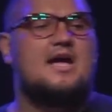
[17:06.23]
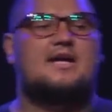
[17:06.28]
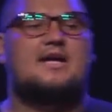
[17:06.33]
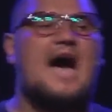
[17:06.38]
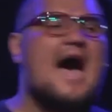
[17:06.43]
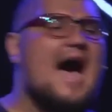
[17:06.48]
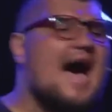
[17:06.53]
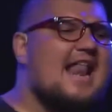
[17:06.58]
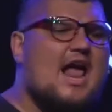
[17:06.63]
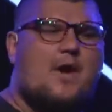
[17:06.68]

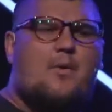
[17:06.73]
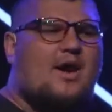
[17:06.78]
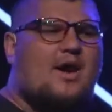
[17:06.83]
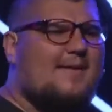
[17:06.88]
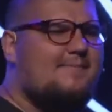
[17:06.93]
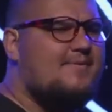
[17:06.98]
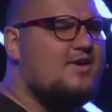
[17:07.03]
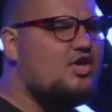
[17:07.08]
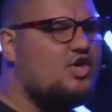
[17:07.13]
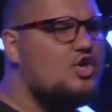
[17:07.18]
God, I want
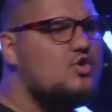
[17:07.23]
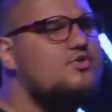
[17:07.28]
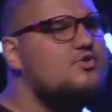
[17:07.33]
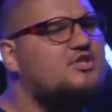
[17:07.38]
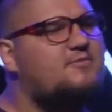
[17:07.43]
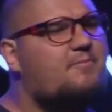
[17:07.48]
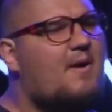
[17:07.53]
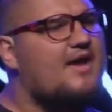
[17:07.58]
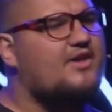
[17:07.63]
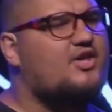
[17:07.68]
to be
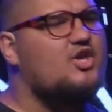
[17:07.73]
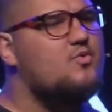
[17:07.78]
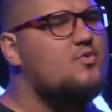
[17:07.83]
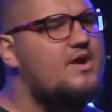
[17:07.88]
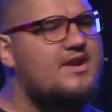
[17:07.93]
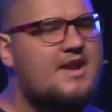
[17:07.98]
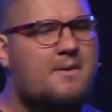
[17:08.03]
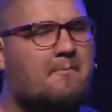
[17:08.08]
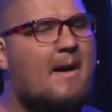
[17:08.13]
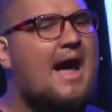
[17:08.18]
used by you
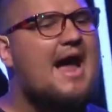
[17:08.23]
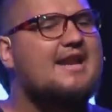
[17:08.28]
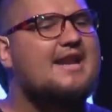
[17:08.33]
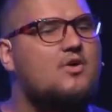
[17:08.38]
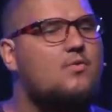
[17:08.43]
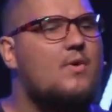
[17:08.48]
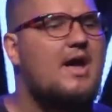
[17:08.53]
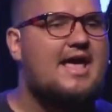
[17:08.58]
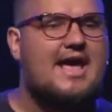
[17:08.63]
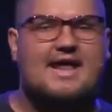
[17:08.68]
in a mighty
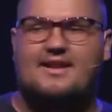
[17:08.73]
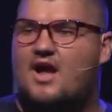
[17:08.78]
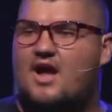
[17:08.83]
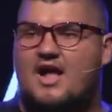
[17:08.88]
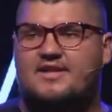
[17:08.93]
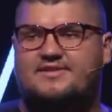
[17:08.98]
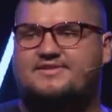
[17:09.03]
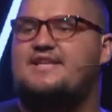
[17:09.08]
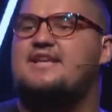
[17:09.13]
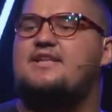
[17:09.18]
way. And
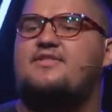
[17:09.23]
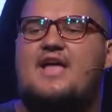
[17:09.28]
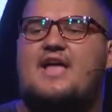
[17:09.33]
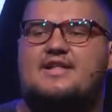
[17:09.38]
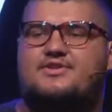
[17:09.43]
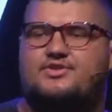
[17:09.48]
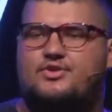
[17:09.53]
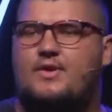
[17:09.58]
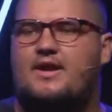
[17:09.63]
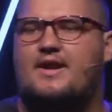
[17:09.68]
God's saying,
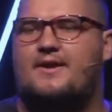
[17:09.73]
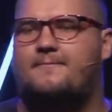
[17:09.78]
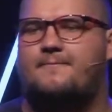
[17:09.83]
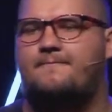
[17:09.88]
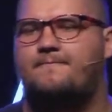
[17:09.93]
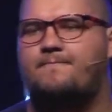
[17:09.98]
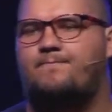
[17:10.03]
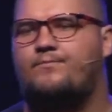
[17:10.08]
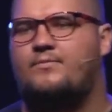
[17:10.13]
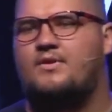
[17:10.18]
that's great.
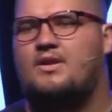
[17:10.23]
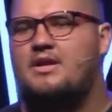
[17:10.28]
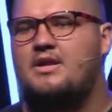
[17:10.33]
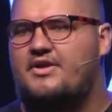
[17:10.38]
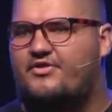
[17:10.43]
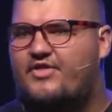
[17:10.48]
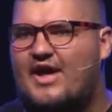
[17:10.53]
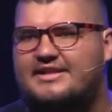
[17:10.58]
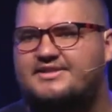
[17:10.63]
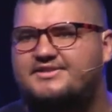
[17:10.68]

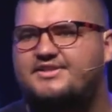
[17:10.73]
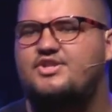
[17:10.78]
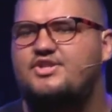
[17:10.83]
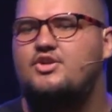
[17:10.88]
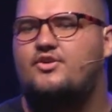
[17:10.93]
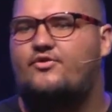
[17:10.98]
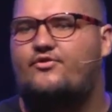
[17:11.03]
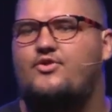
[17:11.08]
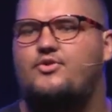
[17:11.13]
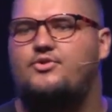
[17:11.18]
That's in
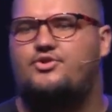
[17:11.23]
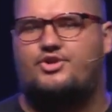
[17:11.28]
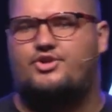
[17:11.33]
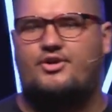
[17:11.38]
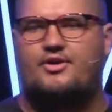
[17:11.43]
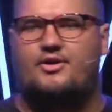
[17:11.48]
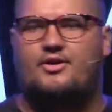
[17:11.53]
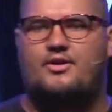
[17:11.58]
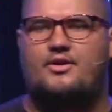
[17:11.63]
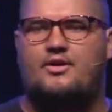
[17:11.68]
your
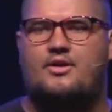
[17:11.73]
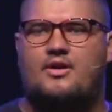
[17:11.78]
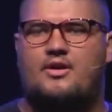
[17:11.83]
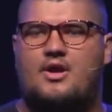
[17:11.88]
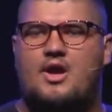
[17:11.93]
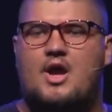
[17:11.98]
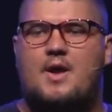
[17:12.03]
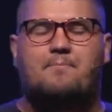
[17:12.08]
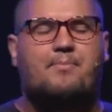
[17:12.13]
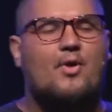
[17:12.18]
future.
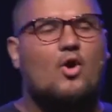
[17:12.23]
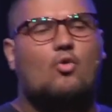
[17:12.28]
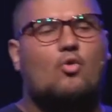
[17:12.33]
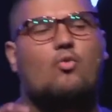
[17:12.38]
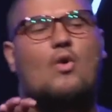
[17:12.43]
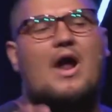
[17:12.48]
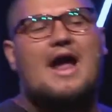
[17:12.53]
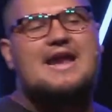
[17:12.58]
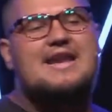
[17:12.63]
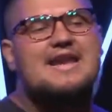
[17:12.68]
But
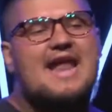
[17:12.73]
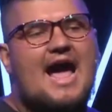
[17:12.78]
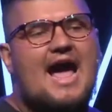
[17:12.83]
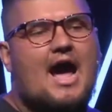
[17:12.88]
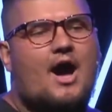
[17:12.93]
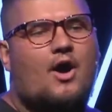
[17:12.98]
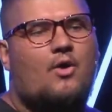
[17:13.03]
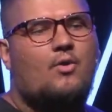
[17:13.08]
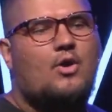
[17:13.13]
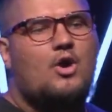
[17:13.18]
right
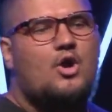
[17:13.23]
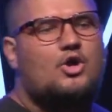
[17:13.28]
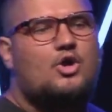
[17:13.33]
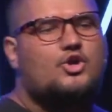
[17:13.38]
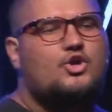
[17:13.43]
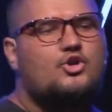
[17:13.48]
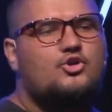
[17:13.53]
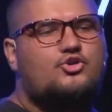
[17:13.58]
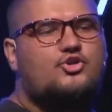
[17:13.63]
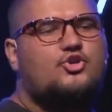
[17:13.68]
now,
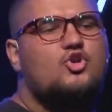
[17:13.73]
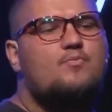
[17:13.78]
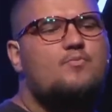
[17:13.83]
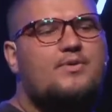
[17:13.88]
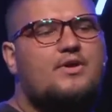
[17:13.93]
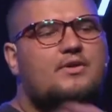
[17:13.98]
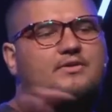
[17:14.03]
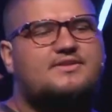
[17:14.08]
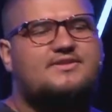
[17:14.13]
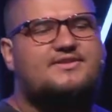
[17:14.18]
could you
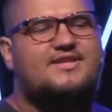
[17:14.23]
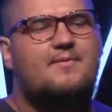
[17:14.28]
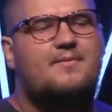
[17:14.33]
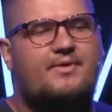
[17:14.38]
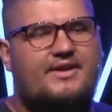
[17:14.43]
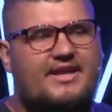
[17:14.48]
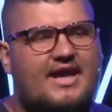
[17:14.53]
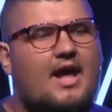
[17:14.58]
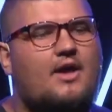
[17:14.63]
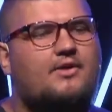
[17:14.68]
build
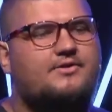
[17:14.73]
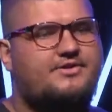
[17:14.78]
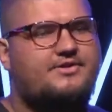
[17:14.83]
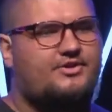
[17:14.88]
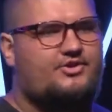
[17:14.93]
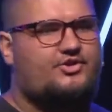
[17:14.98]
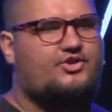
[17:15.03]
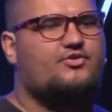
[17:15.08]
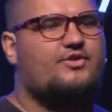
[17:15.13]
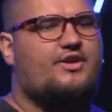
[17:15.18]
somebody
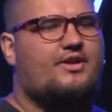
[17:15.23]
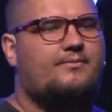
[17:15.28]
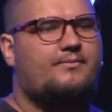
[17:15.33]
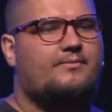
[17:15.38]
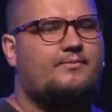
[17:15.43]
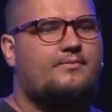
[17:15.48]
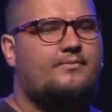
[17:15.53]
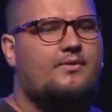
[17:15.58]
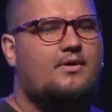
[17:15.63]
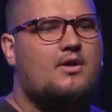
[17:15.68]
else's dream?
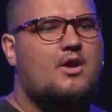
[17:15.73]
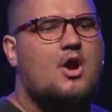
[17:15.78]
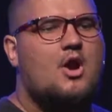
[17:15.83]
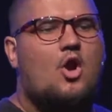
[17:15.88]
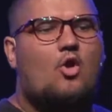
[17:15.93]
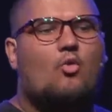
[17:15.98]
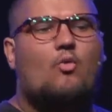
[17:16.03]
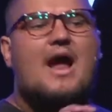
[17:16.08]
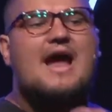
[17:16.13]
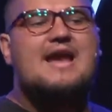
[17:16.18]

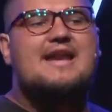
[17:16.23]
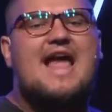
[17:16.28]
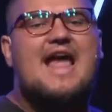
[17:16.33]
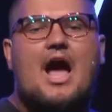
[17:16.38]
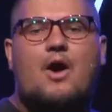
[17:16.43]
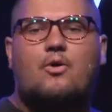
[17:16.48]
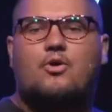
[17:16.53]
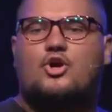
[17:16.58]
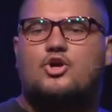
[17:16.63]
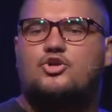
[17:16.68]
Right
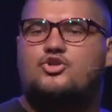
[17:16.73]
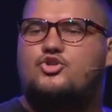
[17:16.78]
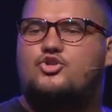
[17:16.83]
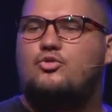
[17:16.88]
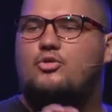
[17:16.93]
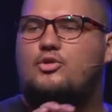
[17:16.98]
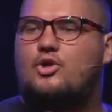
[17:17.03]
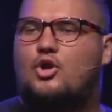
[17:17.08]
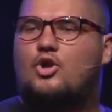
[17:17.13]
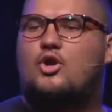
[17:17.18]
now, could
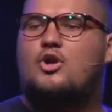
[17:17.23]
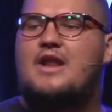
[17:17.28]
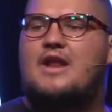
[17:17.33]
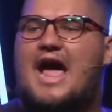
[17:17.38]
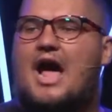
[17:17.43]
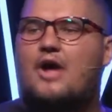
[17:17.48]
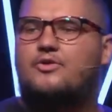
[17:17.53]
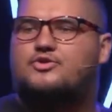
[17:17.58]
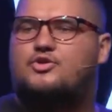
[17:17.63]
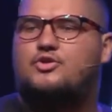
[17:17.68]
you learn
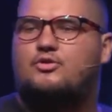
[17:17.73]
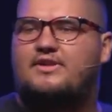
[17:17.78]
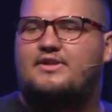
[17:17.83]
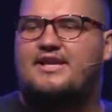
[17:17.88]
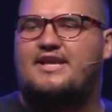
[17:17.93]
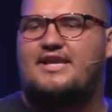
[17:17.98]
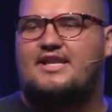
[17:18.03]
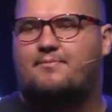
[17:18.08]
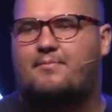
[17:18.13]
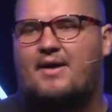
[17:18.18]
how to
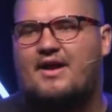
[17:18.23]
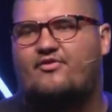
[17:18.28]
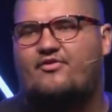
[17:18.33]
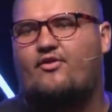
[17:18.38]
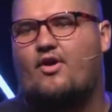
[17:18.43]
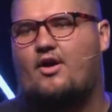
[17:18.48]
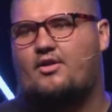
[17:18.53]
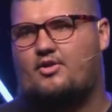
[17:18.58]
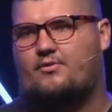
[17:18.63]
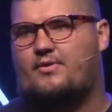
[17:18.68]
lead by
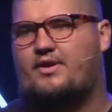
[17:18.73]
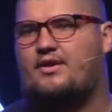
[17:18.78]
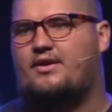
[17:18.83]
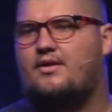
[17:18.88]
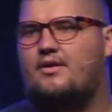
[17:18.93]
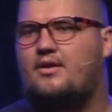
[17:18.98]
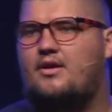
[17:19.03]
following?